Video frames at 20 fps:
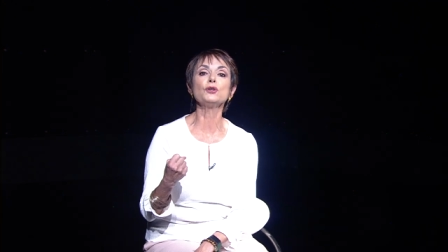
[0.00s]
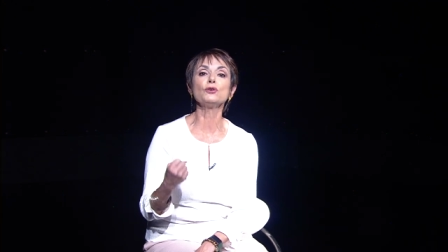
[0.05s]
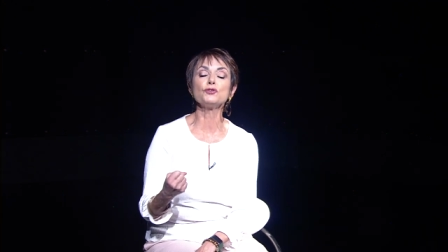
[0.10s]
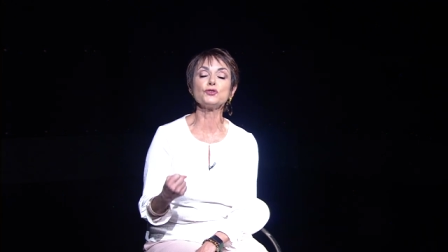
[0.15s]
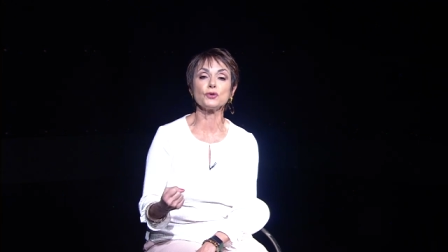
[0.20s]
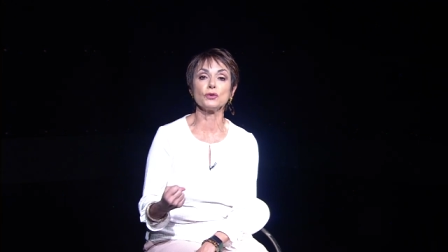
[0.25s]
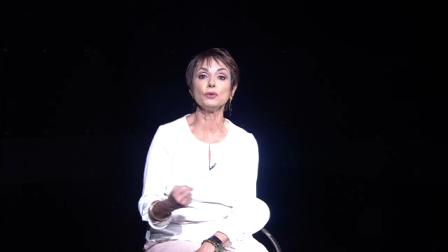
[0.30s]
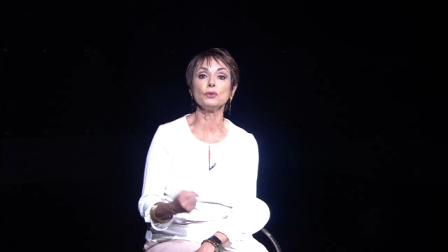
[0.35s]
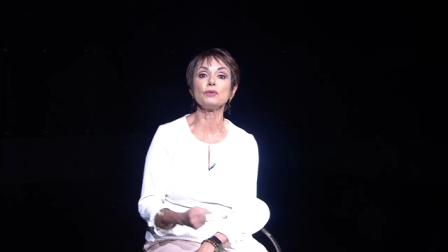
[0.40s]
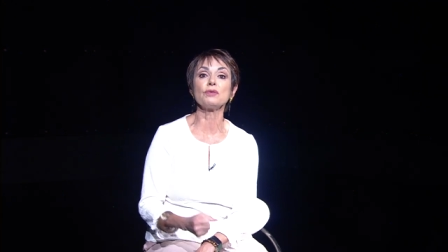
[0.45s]
your
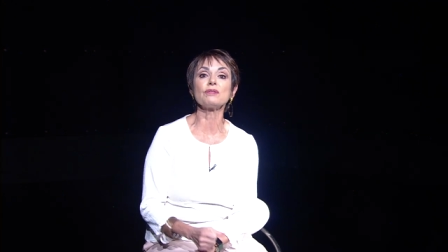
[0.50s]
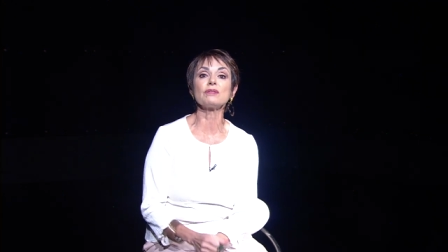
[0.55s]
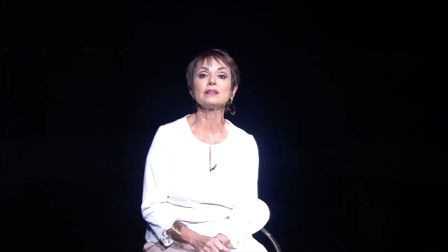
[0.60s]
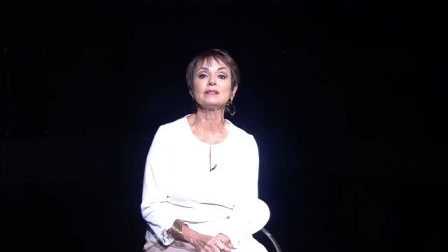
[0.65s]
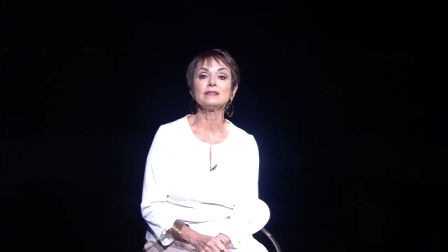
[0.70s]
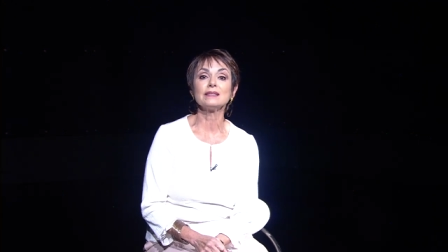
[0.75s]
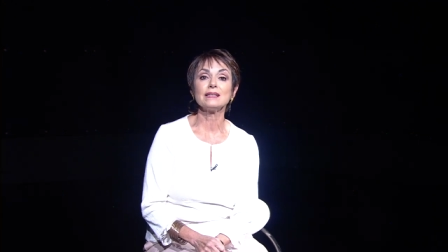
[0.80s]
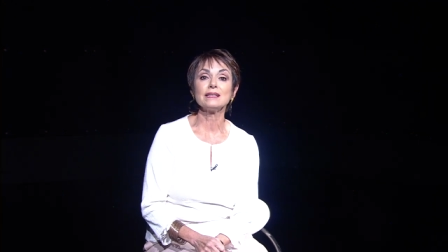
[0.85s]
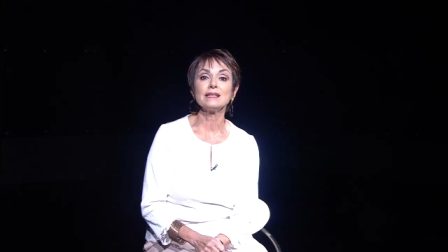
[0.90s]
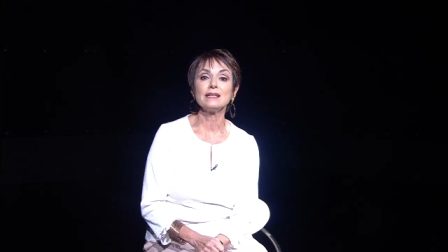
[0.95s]
truth.
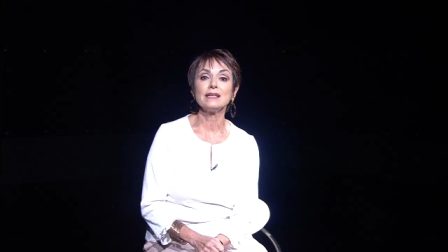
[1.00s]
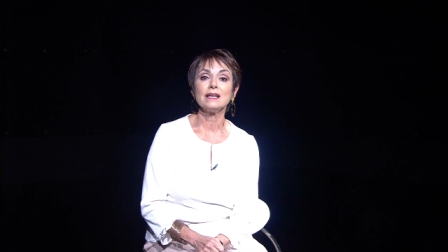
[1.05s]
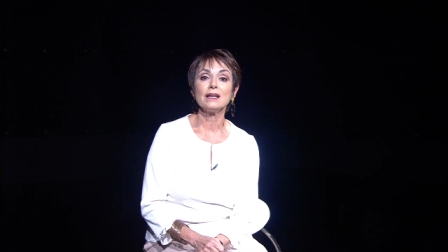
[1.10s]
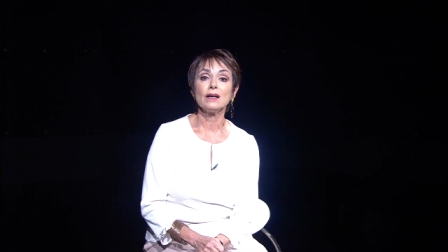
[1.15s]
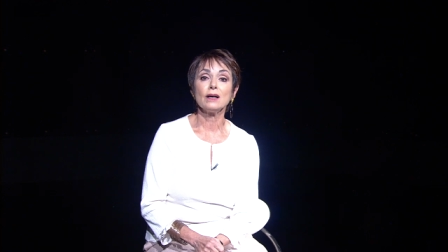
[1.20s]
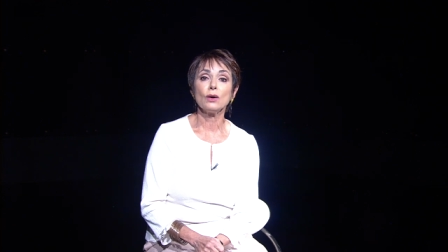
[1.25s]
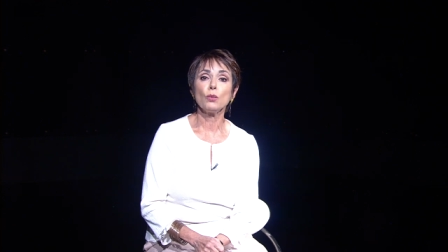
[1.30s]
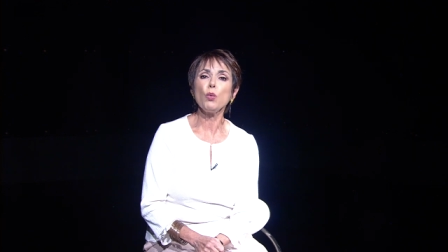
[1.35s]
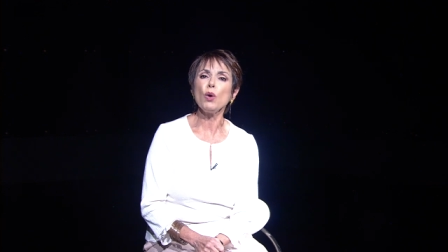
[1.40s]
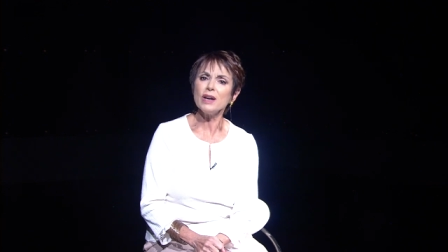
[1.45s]

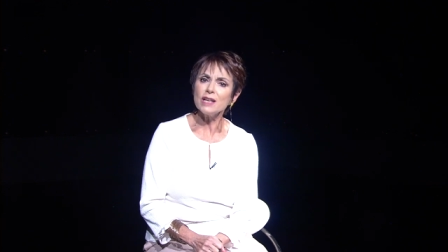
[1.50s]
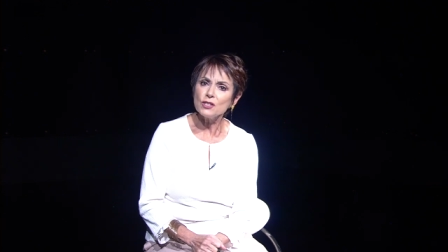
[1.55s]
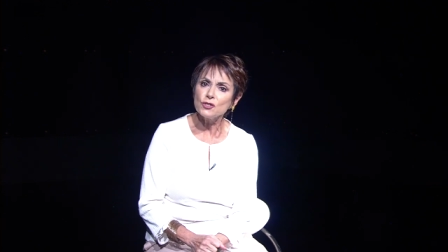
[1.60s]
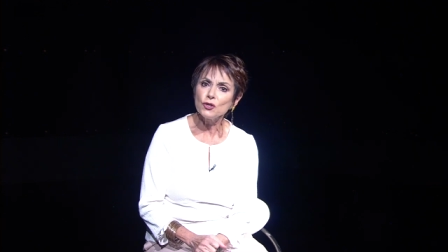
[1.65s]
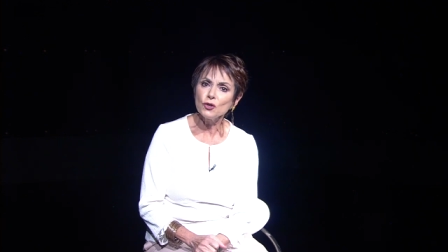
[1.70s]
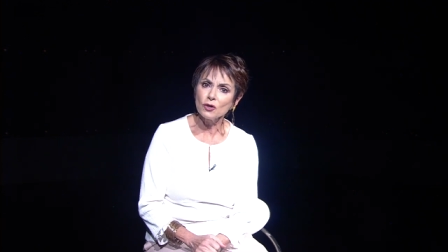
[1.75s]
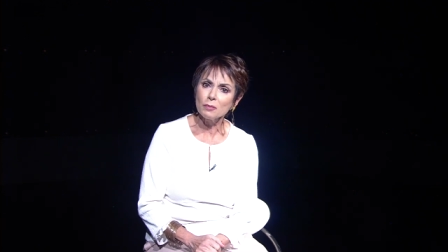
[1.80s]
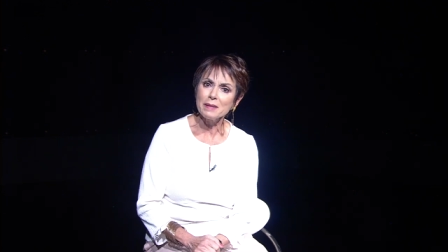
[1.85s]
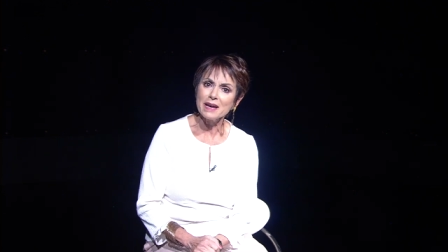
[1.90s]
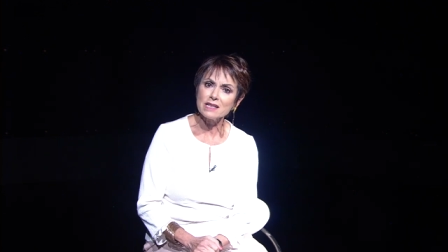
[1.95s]
What is
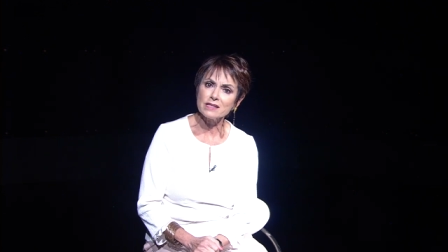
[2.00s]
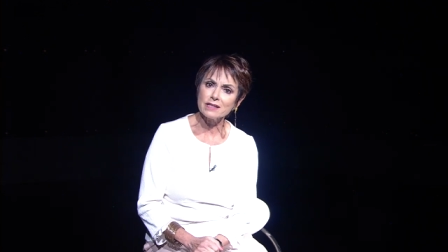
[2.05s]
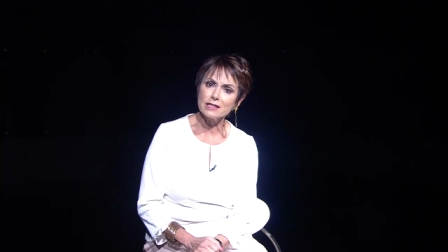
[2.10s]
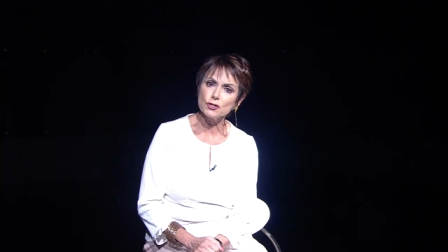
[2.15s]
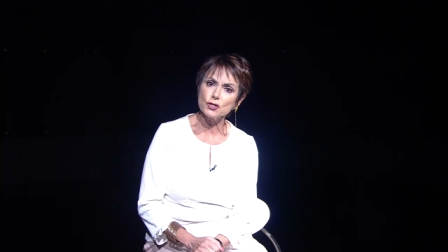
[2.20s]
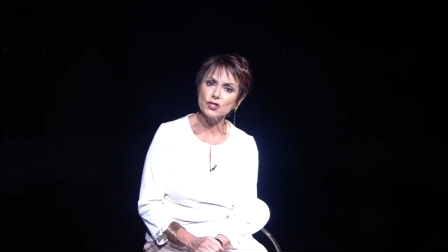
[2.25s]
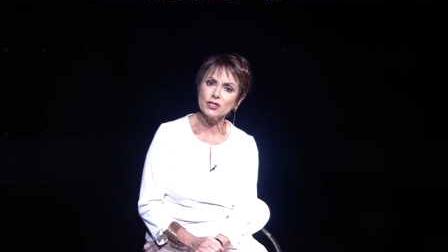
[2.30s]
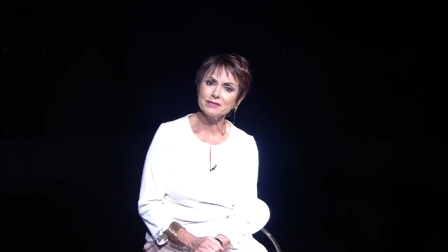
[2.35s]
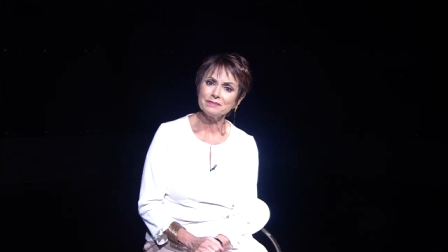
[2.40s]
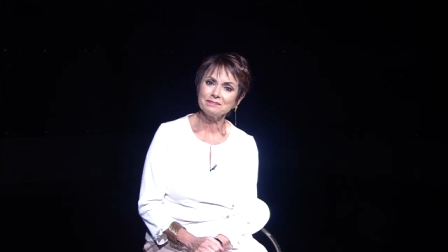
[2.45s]
your
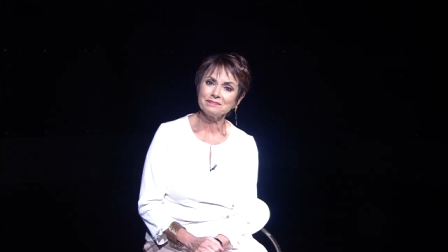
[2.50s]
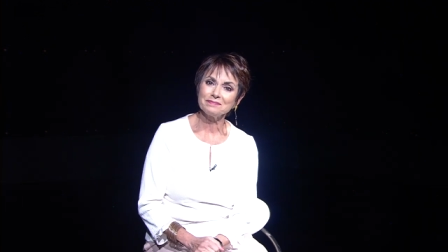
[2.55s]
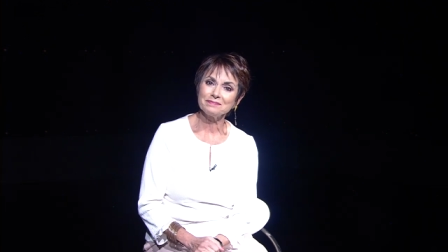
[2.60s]
message?